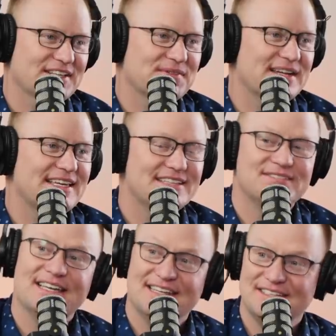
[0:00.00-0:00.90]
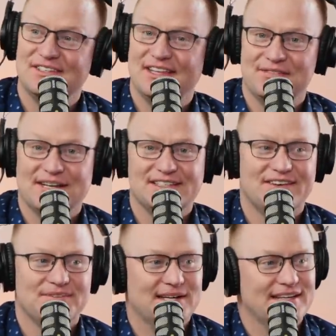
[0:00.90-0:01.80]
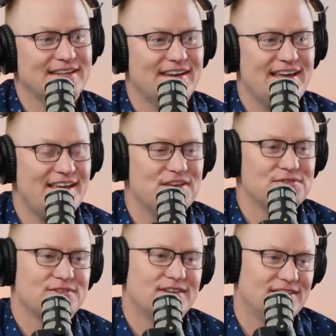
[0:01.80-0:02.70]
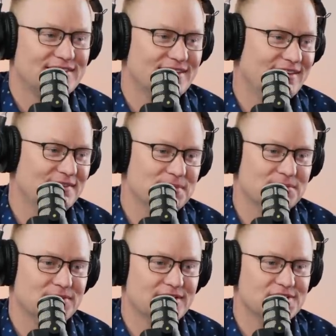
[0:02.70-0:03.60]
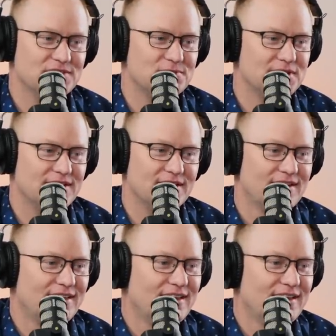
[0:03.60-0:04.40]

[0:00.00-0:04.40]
no, my kids, my kids do that. My dog, my, I have, oh God, people are going to judge me here.